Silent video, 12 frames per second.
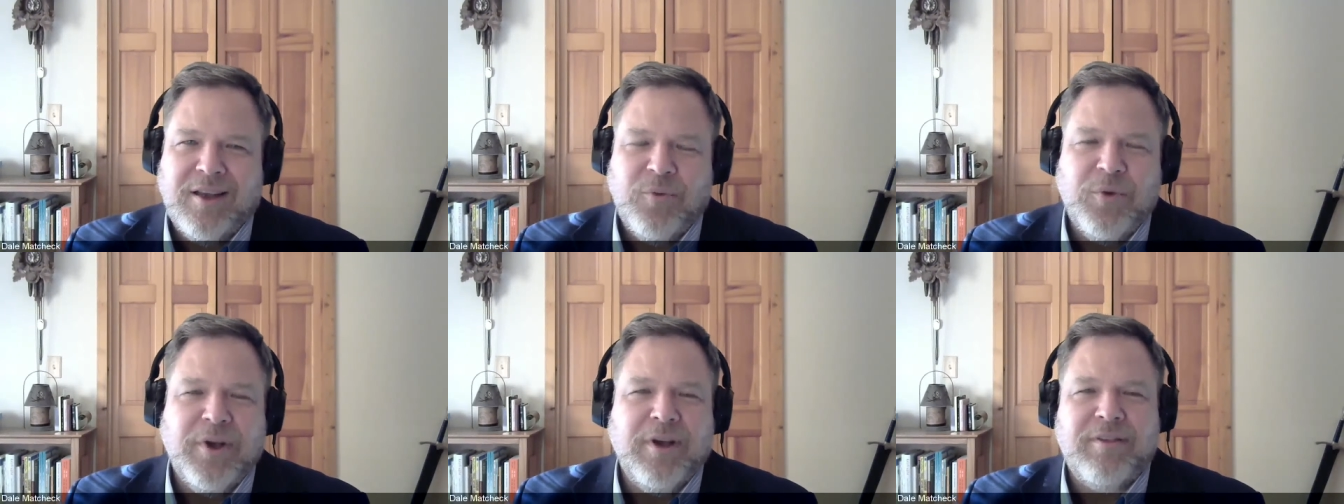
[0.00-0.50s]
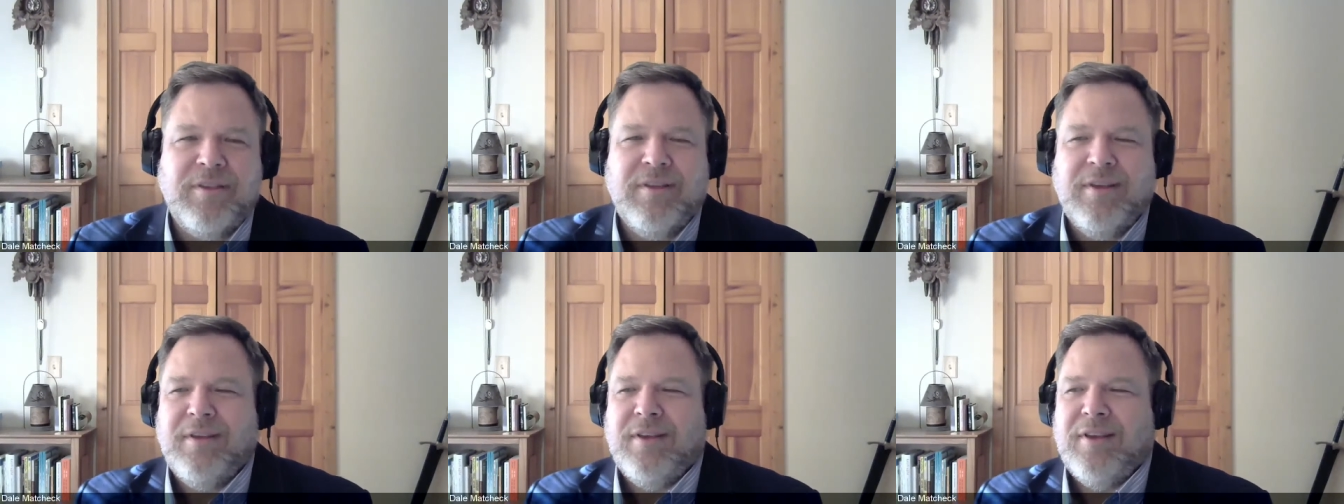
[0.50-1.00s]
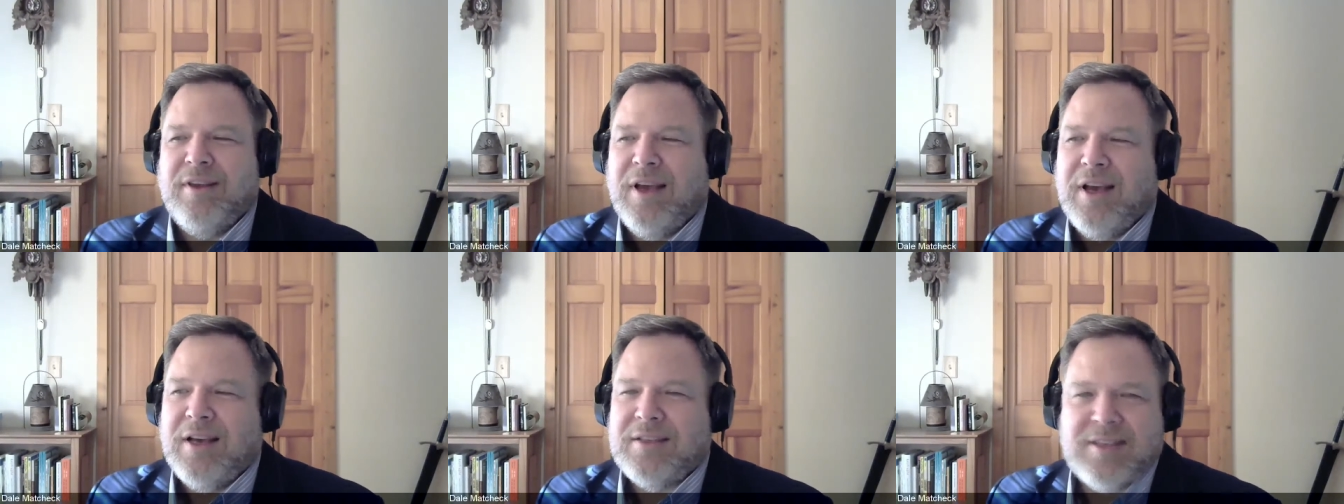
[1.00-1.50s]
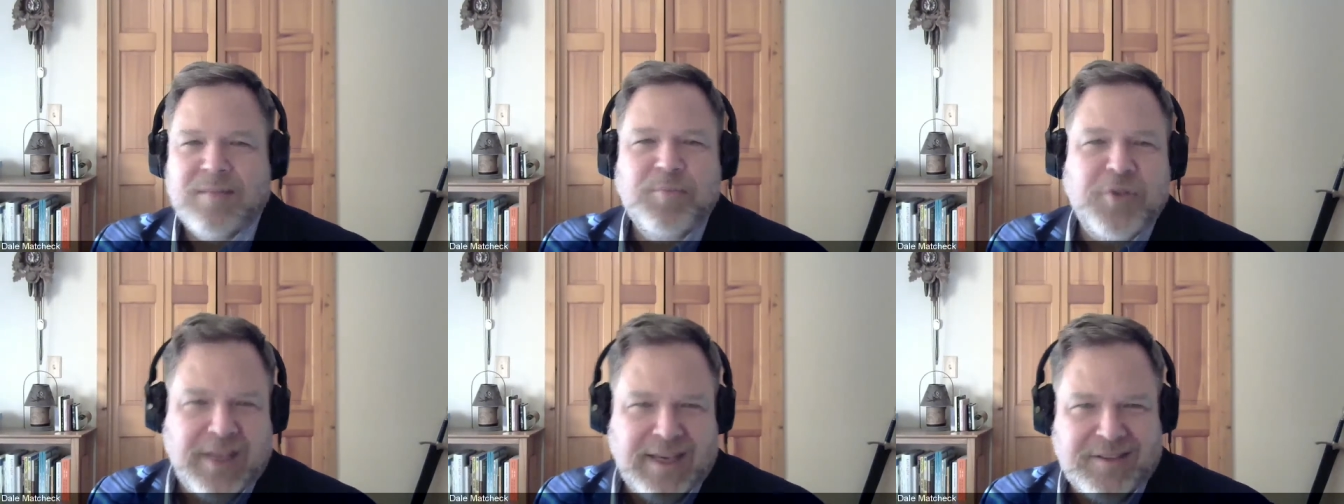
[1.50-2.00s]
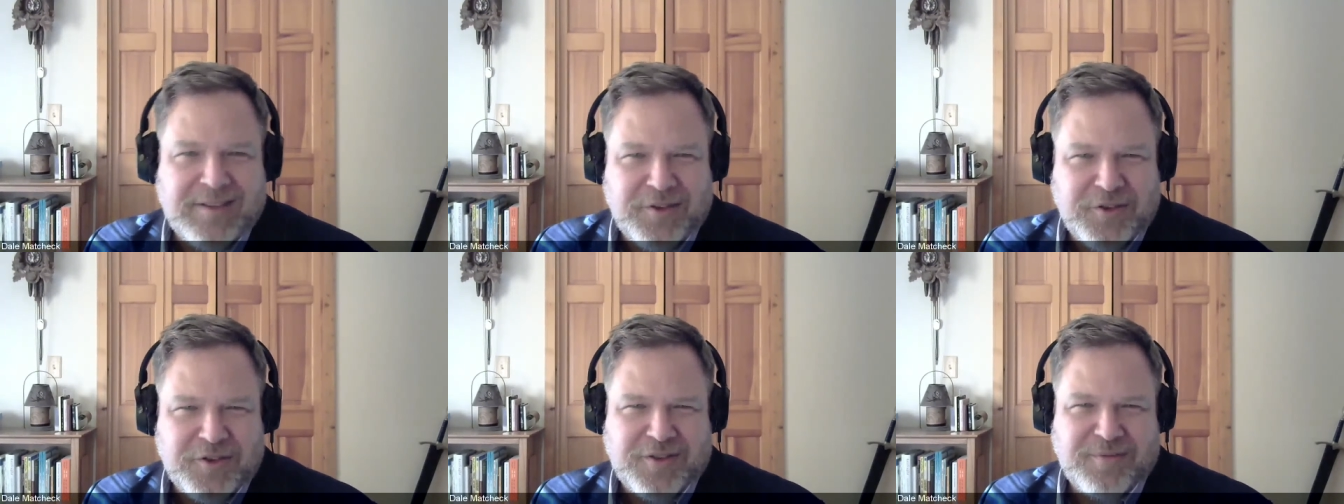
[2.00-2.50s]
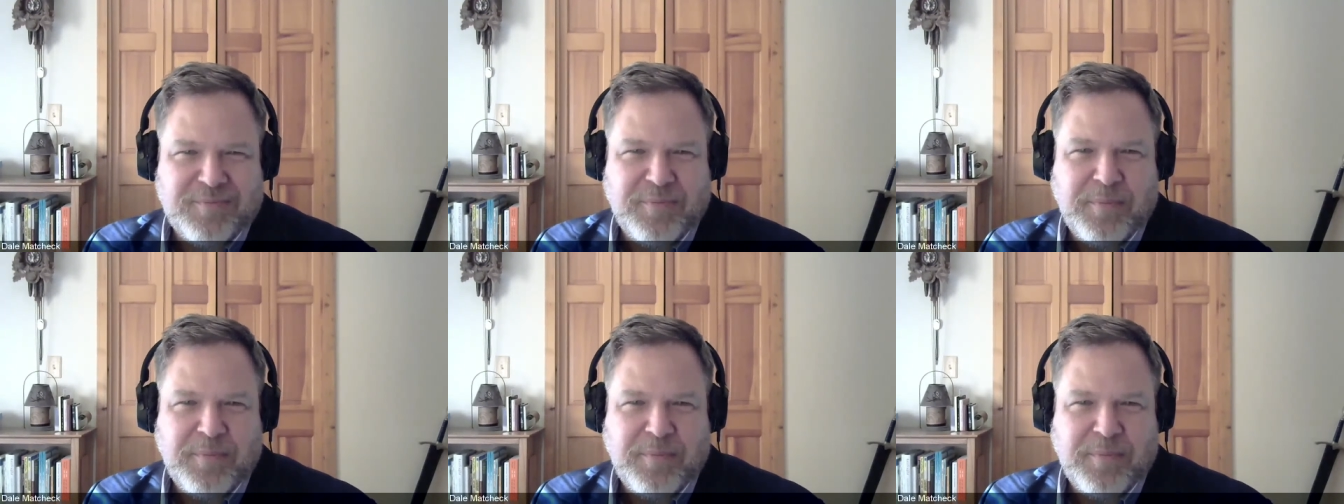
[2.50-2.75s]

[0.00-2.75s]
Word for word: with uh, simple answers,